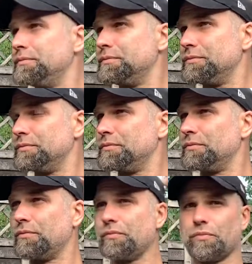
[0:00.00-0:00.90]

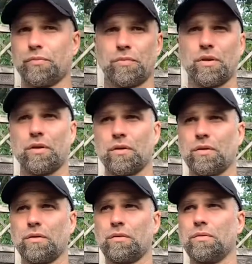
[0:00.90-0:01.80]

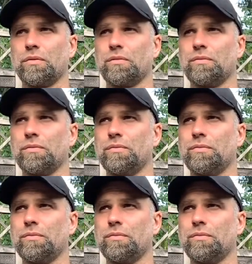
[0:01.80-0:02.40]
No one is speaking in this clip.